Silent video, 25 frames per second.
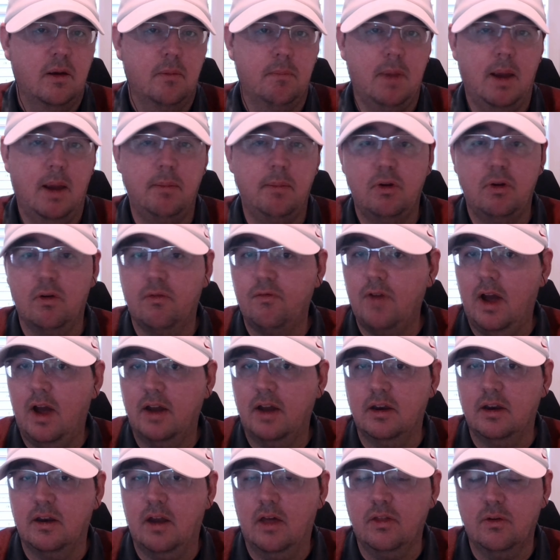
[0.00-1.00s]
Maybe you'll
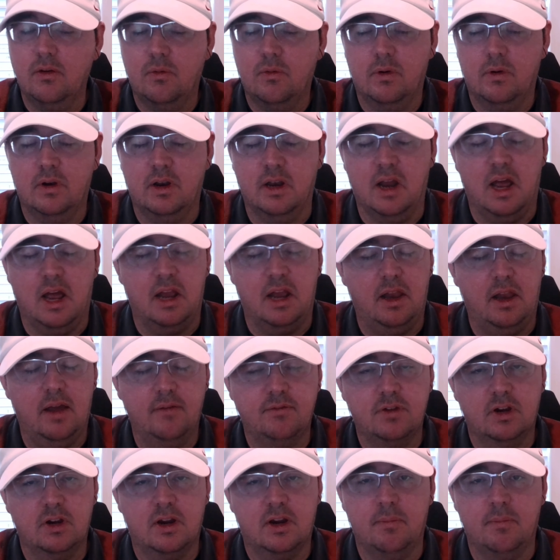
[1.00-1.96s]
find another one, and I'd love to